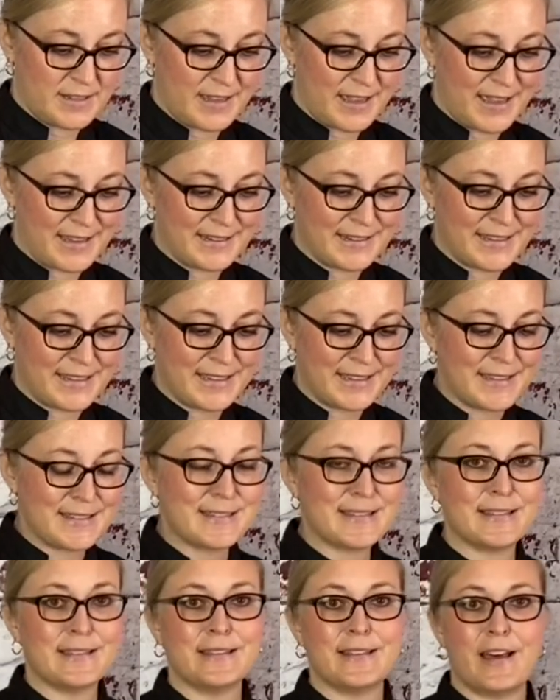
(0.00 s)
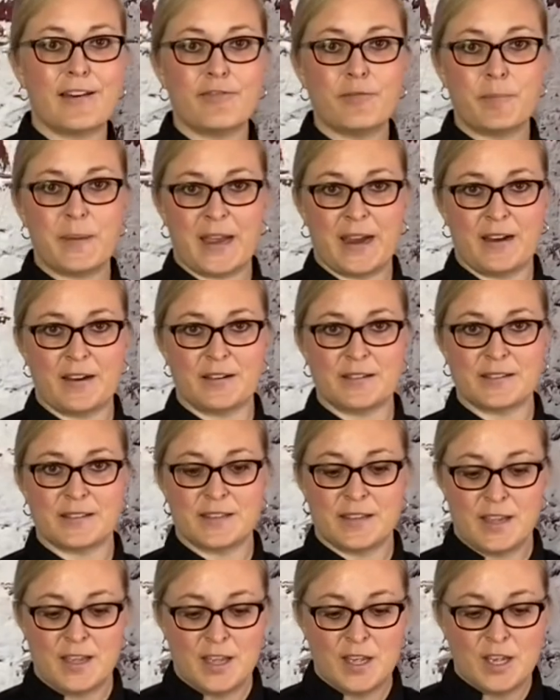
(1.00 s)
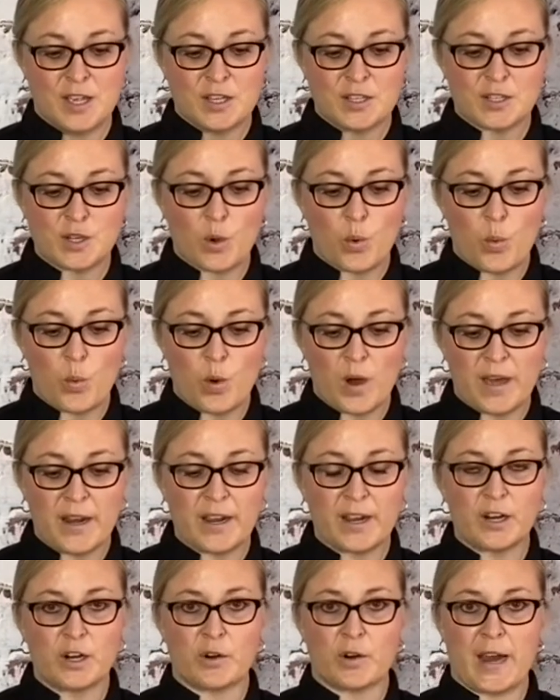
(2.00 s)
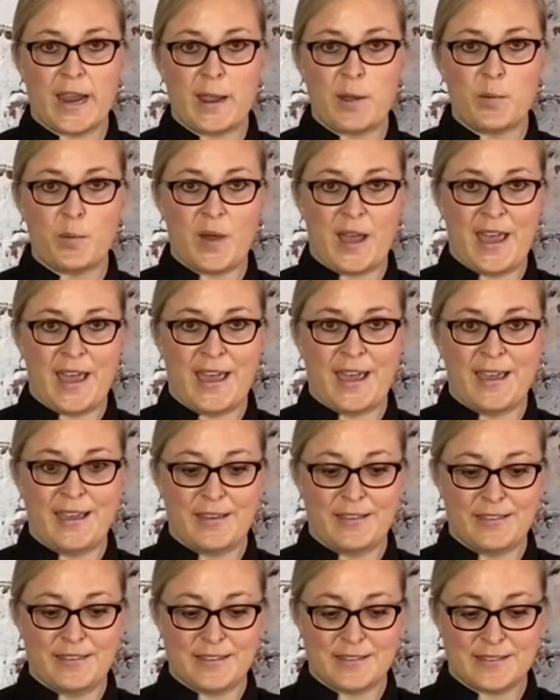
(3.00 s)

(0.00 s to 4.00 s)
And kids love pears. So what a great way